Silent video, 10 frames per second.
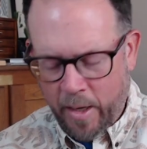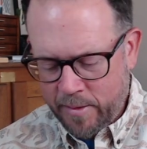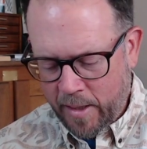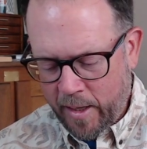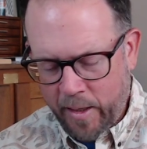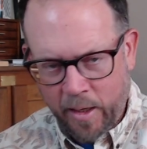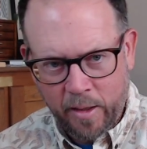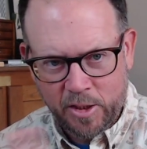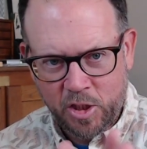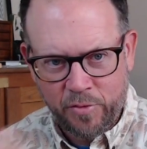as I
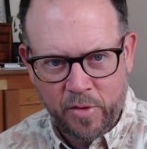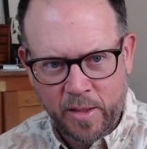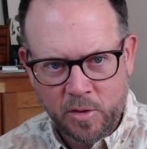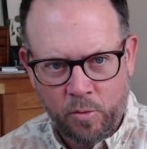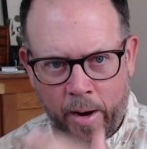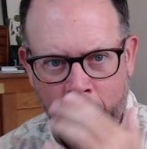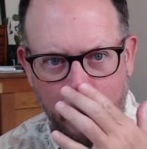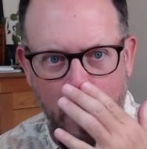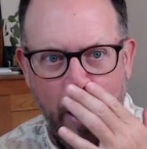uh, shift things around,